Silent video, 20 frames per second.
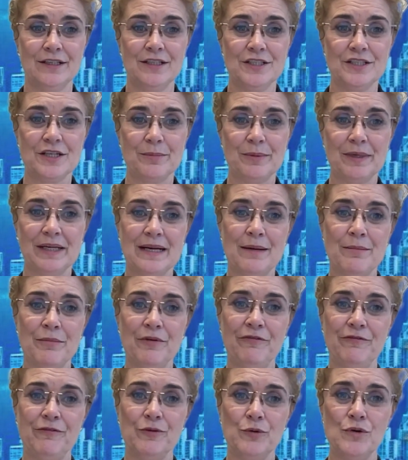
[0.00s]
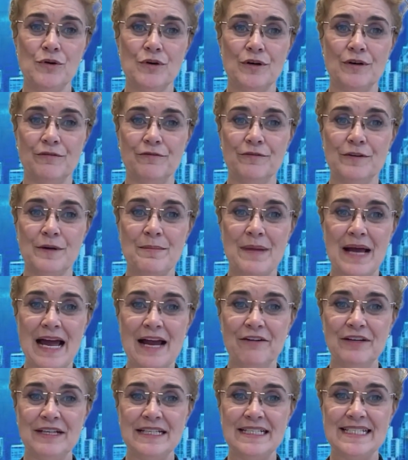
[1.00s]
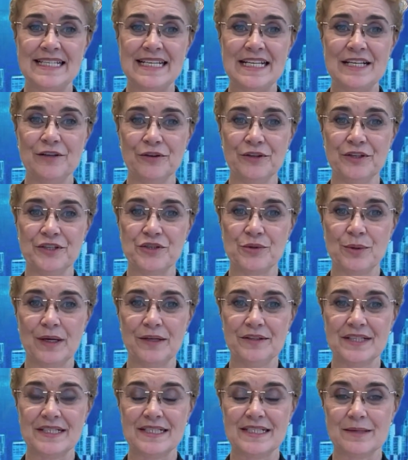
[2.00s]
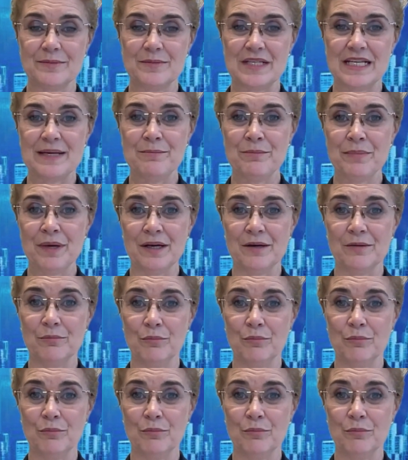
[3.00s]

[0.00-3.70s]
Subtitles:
Topic number 4 from RNZ on the 12th of September.